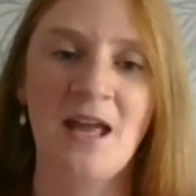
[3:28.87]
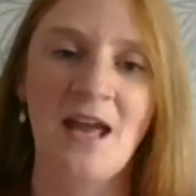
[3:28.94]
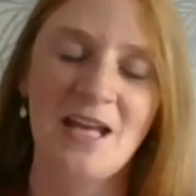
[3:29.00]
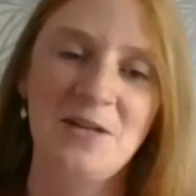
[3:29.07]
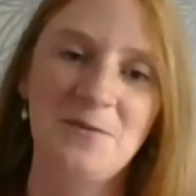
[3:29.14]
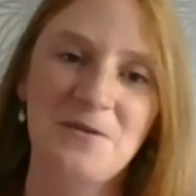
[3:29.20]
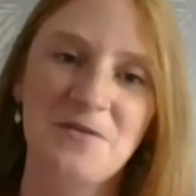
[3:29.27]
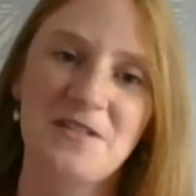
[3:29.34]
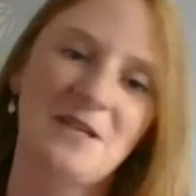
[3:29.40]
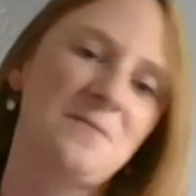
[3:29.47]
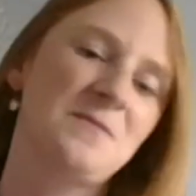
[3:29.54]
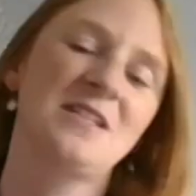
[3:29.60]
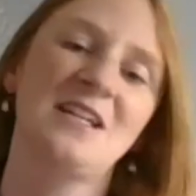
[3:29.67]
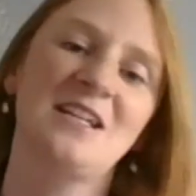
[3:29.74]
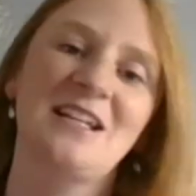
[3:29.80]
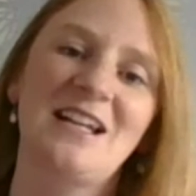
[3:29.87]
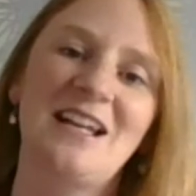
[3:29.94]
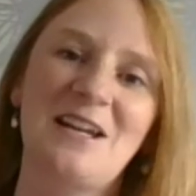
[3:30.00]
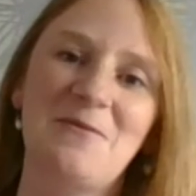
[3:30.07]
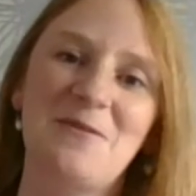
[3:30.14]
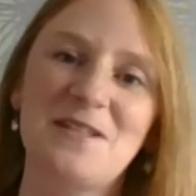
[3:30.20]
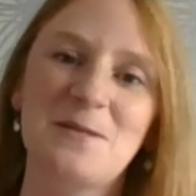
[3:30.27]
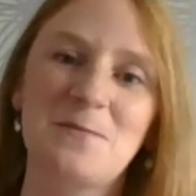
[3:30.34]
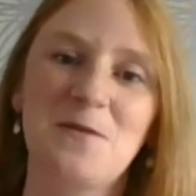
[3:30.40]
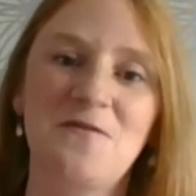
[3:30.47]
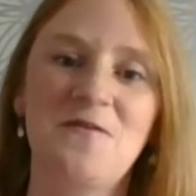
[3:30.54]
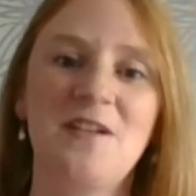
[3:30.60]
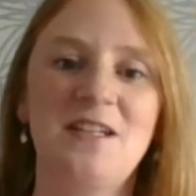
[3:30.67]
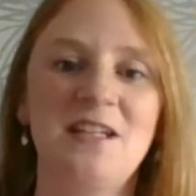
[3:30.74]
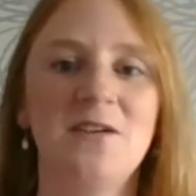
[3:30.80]
And you will see, particularly with spoof
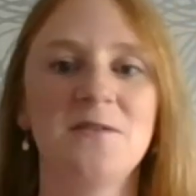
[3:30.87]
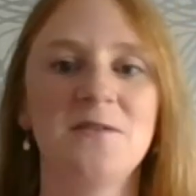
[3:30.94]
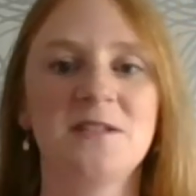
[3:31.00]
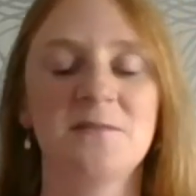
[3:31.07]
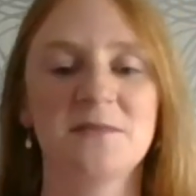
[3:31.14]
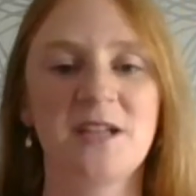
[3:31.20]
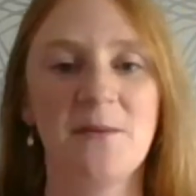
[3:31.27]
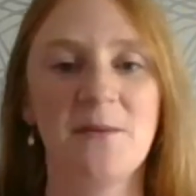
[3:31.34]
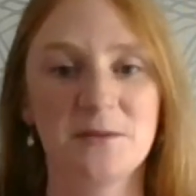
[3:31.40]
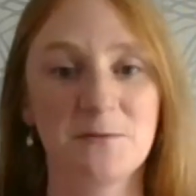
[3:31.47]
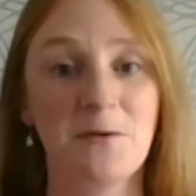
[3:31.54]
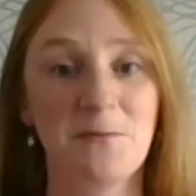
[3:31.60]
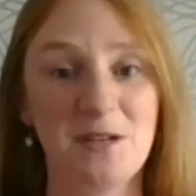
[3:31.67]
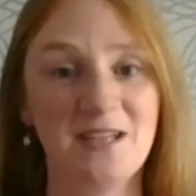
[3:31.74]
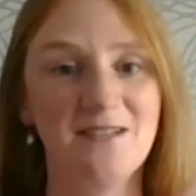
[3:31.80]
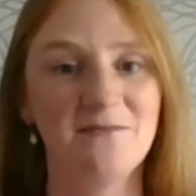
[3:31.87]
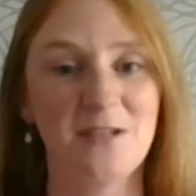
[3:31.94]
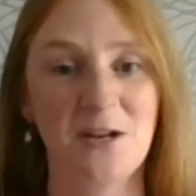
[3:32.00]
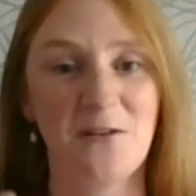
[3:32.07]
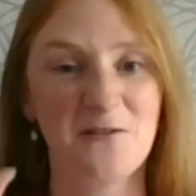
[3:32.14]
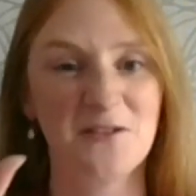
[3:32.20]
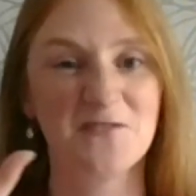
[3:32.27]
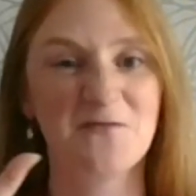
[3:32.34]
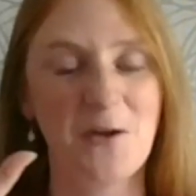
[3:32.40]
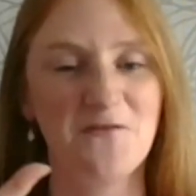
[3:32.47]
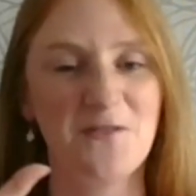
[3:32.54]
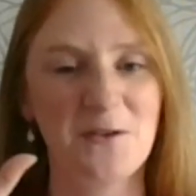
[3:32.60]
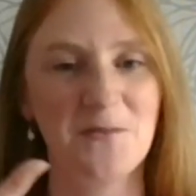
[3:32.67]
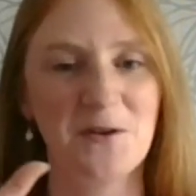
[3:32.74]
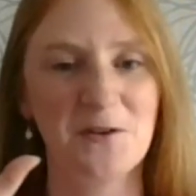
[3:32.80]
videos, sometimes when if you're
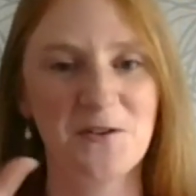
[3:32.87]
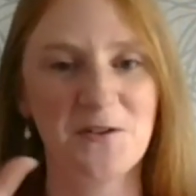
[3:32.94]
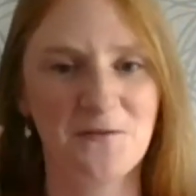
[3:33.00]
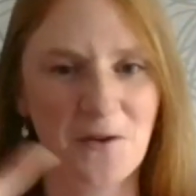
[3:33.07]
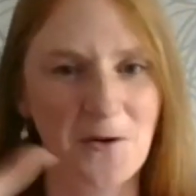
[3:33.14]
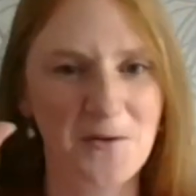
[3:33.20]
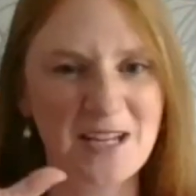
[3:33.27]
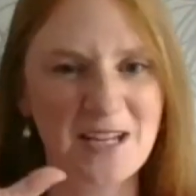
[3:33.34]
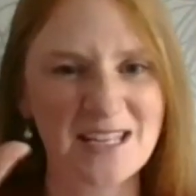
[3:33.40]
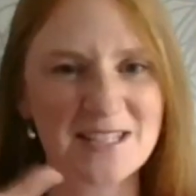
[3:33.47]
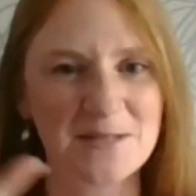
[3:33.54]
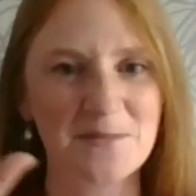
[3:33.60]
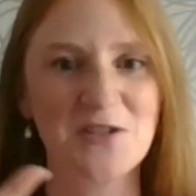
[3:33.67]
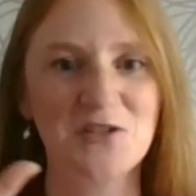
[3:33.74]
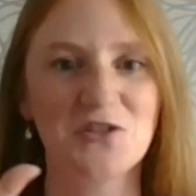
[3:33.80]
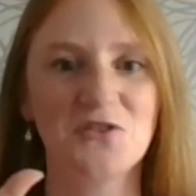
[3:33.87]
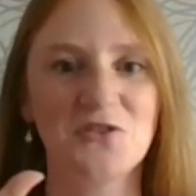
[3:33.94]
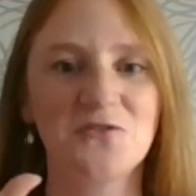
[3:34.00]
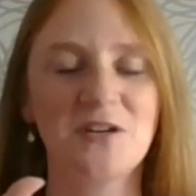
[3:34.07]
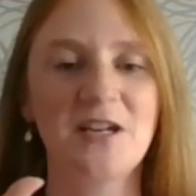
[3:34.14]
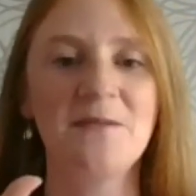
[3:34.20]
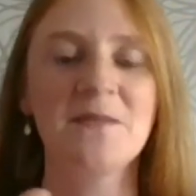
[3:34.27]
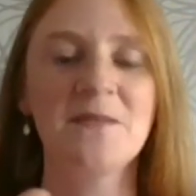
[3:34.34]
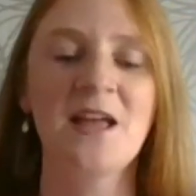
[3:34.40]
filming on your phone, it gets a bit juddery.